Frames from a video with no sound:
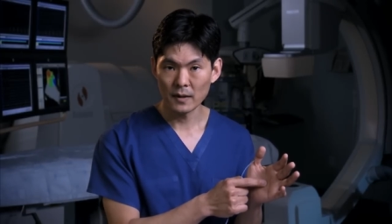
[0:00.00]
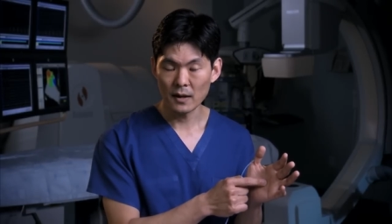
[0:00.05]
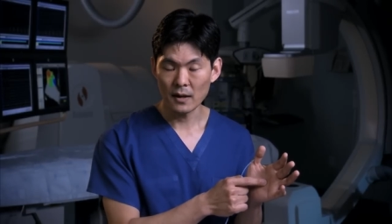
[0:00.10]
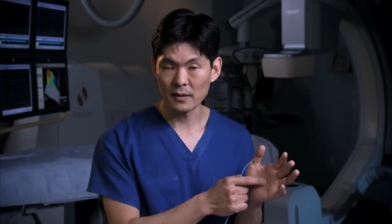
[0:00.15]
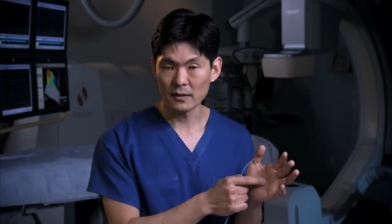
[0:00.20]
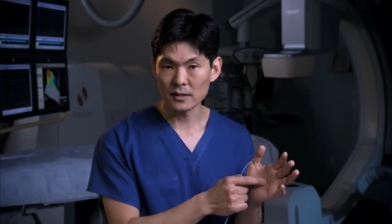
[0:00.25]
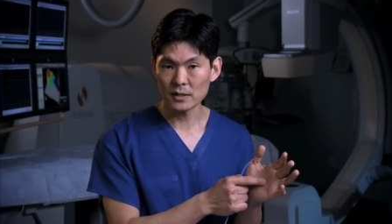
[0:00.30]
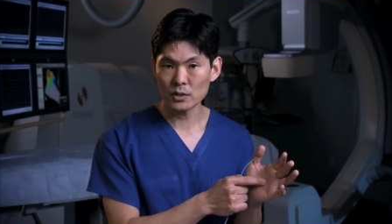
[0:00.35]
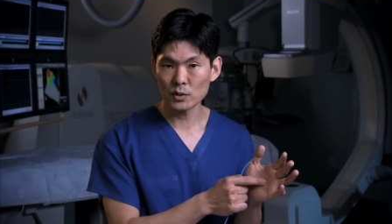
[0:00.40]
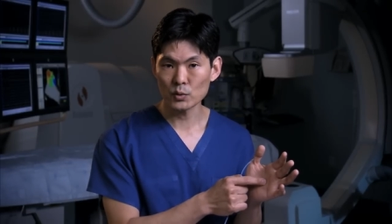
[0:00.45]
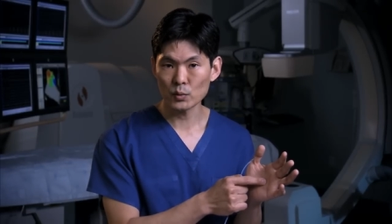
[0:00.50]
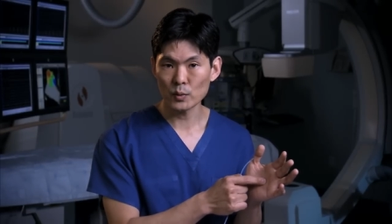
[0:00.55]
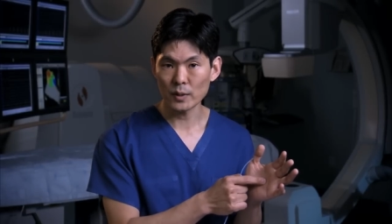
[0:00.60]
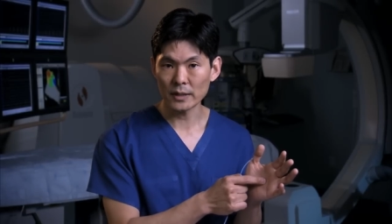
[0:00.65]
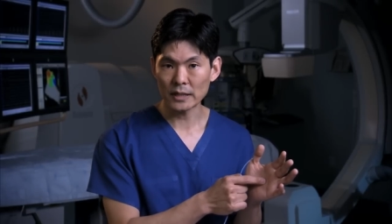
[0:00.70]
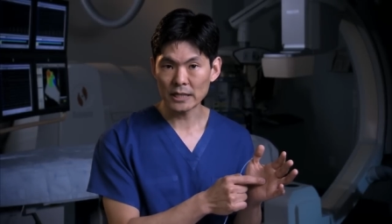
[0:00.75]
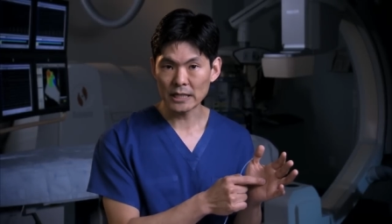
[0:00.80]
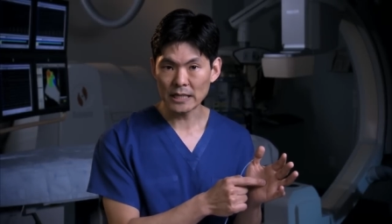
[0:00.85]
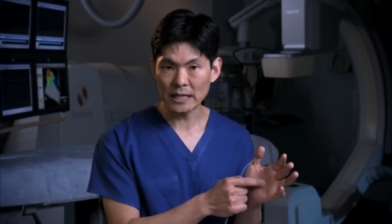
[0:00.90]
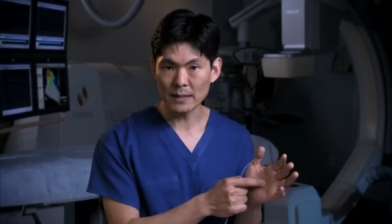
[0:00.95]
And this is
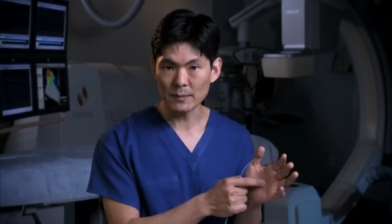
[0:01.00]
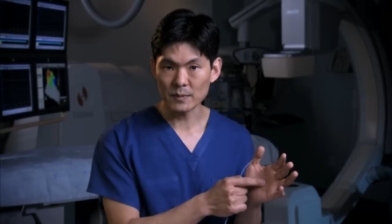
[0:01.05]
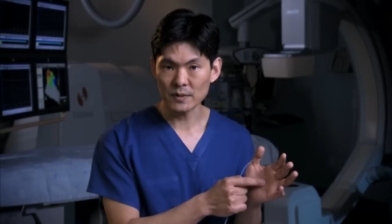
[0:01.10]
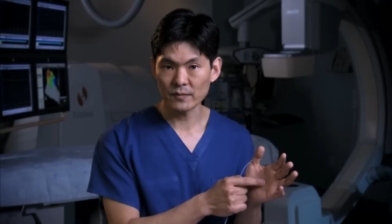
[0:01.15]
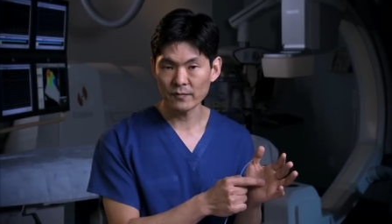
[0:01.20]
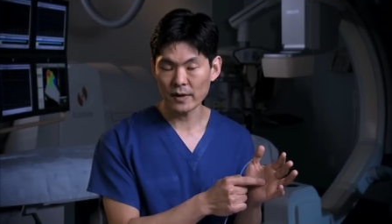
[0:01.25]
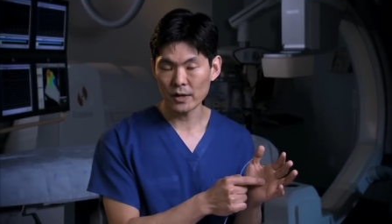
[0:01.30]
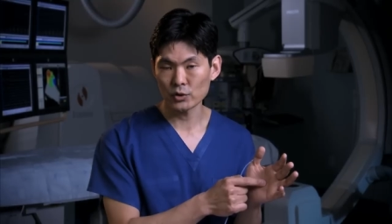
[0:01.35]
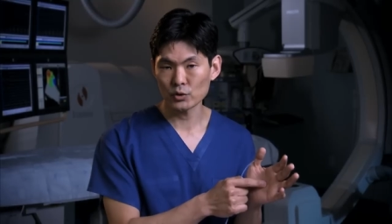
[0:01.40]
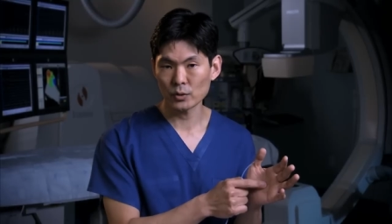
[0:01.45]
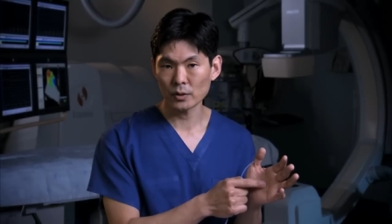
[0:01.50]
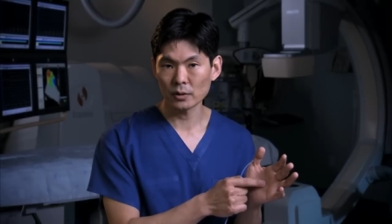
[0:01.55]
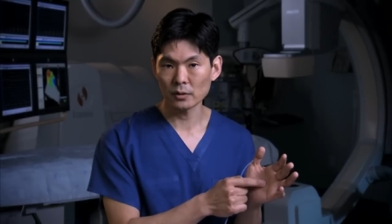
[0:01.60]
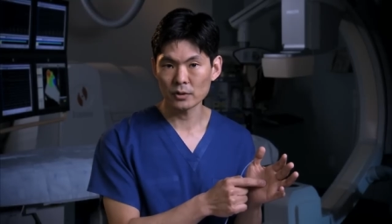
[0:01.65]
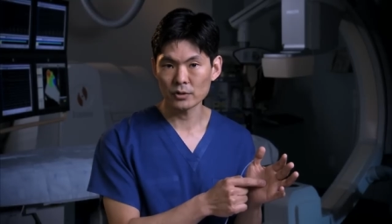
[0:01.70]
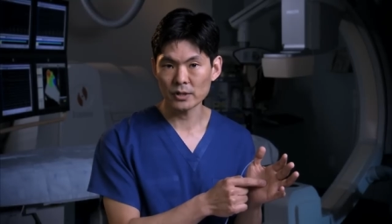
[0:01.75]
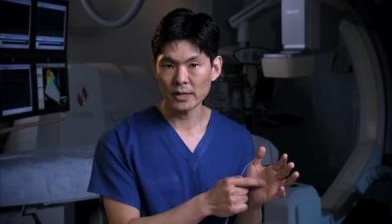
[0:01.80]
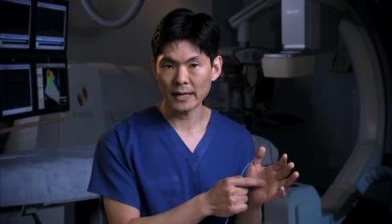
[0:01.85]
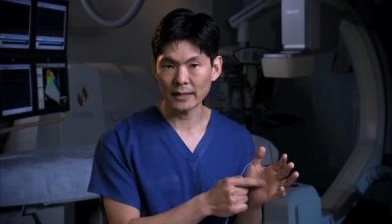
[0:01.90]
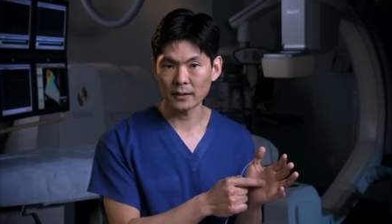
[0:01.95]
what keeps
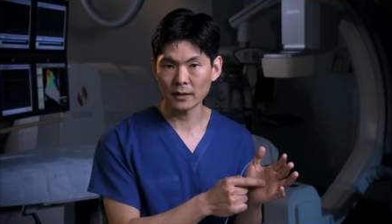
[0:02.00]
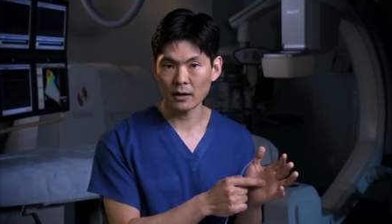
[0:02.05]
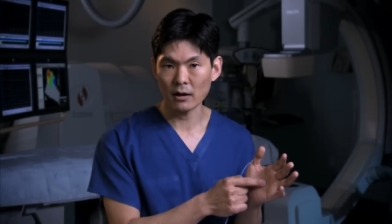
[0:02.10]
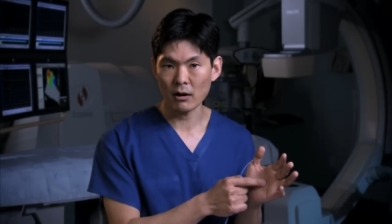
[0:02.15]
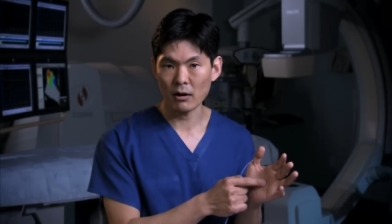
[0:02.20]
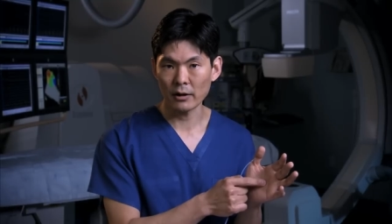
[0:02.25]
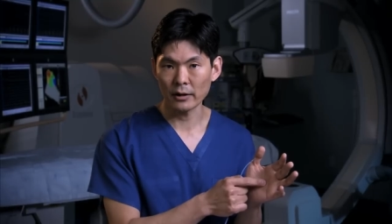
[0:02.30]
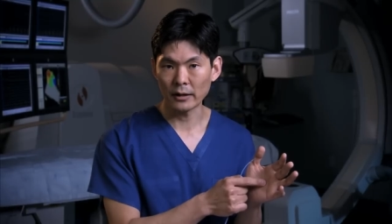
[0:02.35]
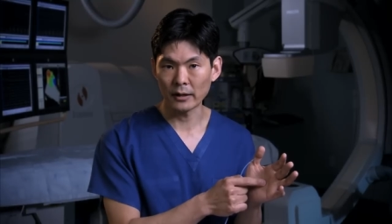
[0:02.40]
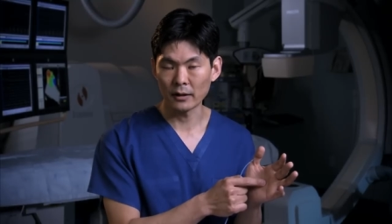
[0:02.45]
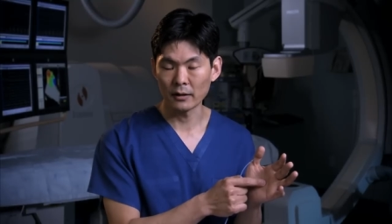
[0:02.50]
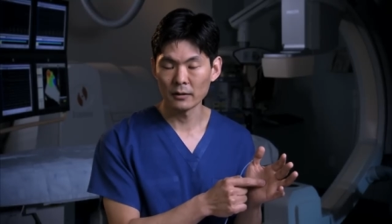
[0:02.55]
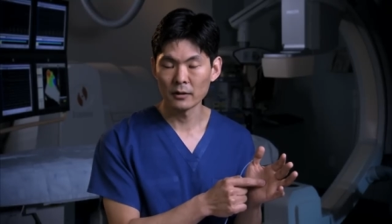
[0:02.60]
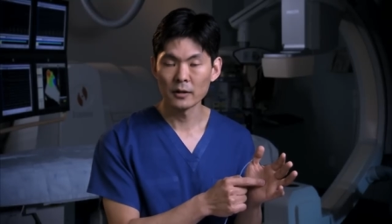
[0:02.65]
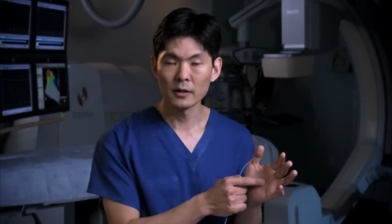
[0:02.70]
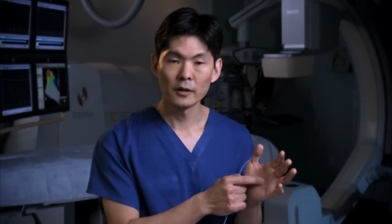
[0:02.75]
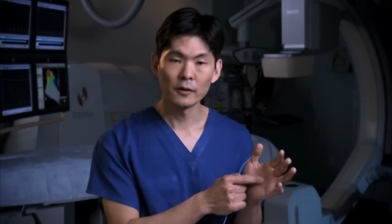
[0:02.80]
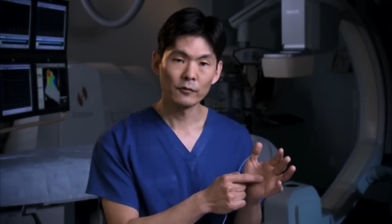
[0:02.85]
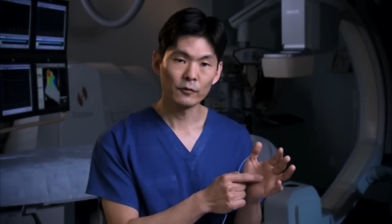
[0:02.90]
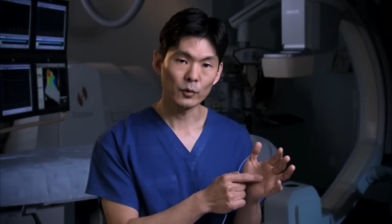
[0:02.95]
ventricular tachycardia
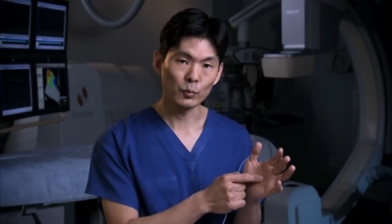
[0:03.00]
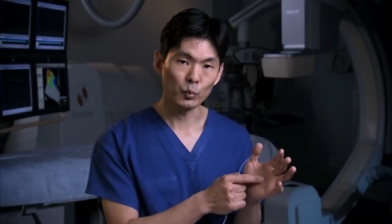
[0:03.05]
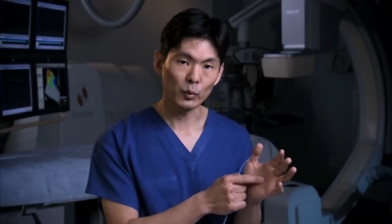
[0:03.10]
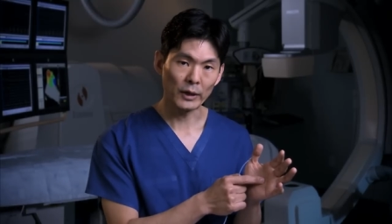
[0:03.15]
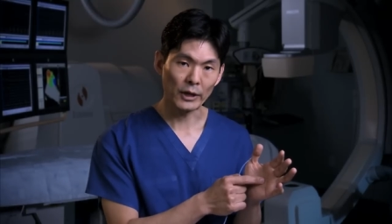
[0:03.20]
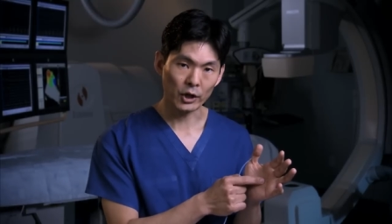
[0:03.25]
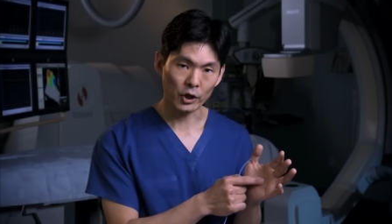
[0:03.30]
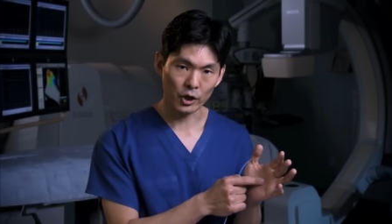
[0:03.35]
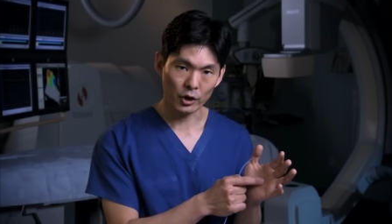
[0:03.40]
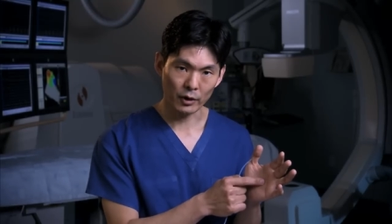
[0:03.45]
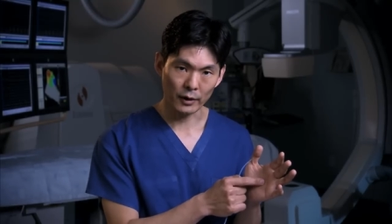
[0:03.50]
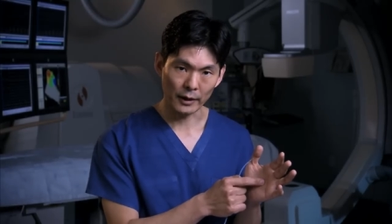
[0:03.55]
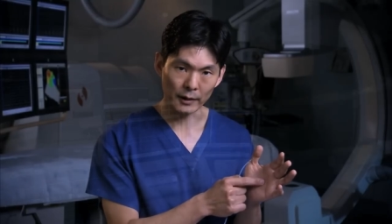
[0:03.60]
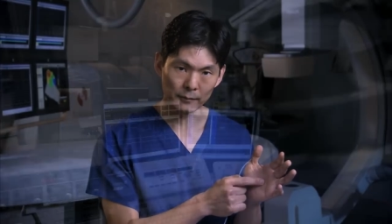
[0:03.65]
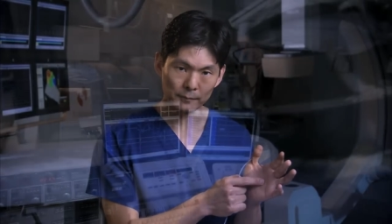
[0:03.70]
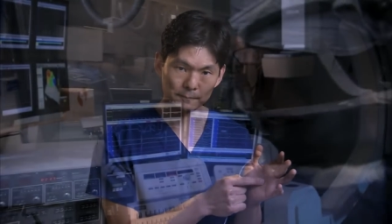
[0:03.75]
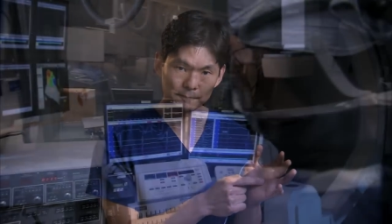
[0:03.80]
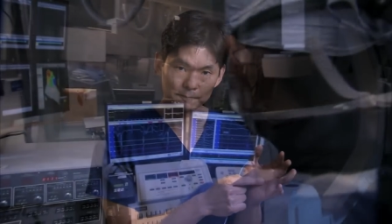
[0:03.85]
from reoccurring.